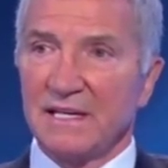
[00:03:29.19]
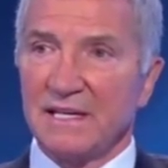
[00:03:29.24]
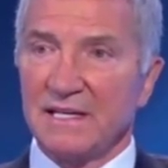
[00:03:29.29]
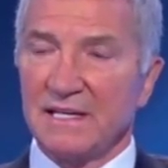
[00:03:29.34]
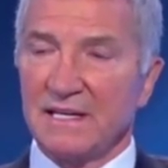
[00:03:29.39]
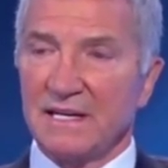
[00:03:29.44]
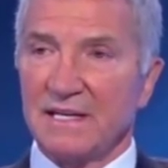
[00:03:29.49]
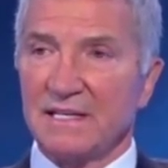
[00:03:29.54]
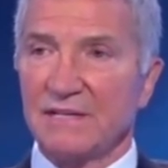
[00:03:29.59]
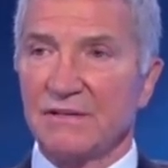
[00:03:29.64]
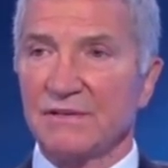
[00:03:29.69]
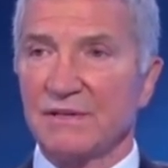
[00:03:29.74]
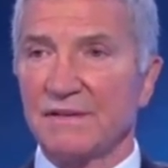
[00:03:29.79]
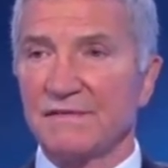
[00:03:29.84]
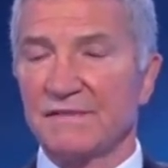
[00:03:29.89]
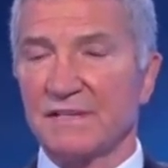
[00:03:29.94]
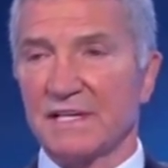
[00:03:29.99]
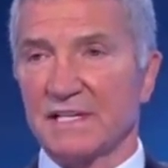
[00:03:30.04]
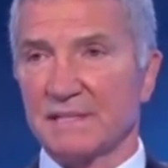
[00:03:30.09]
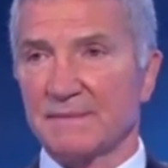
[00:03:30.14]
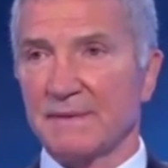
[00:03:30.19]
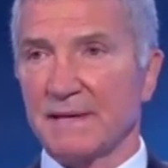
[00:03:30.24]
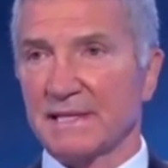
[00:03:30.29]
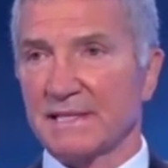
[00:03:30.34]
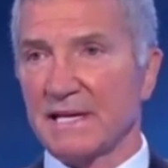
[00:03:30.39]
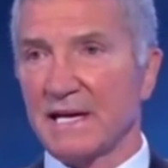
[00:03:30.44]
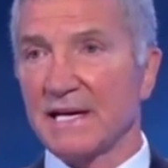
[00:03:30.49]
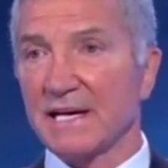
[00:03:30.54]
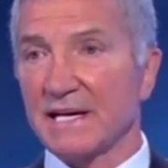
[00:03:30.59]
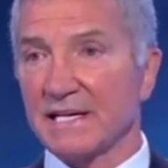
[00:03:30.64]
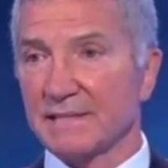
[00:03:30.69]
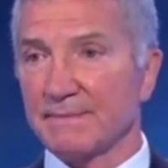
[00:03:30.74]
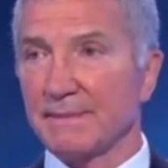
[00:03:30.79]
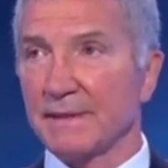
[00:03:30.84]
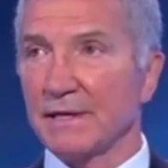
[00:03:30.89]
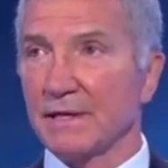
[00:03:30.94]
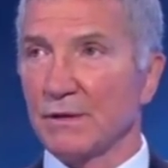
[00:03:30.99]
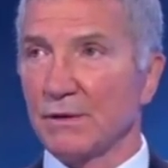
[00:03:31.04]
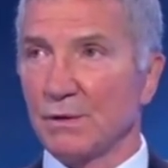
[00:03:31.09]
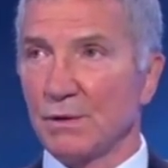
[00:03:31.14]
And you'd have to expect Ajax
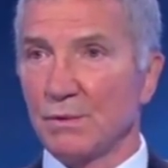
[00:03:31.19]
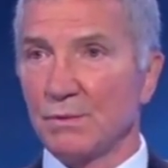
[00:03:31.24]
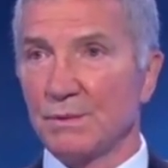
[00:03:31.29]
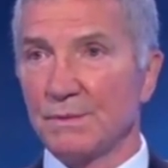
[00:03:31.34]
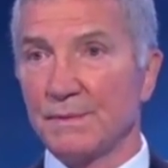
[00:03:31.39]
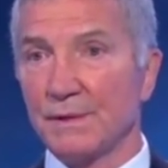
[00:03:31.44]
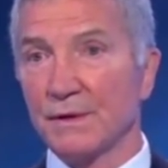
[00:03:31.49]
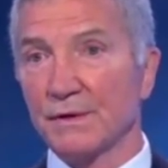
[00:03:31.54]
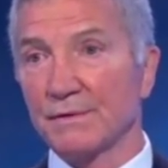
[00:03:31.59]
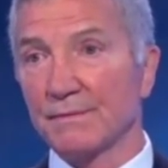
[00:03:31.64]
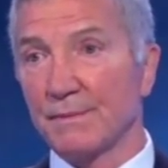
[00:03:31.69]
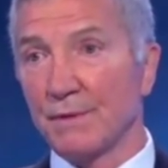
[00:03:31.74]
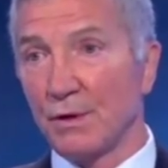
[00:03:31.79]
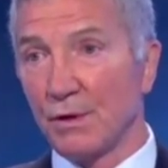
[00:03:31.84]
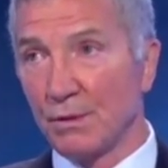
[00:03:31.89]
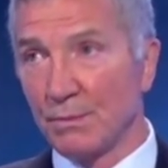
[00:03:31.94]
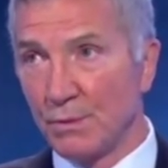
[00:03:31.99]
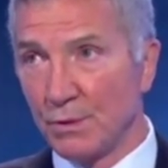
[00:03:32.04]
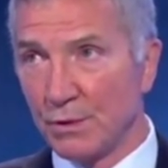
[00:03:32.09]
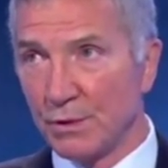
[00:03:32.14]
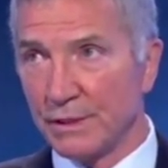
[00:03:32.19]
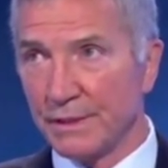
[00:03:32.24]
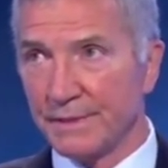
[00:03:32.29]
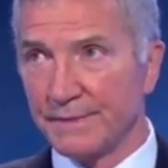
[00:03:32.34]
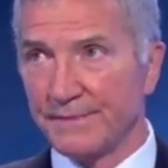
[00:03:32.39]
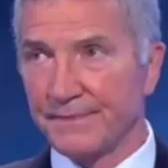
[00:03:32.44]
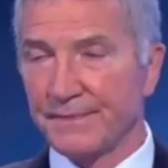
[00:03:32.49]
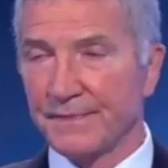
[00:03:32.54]
being at home would be on ball more.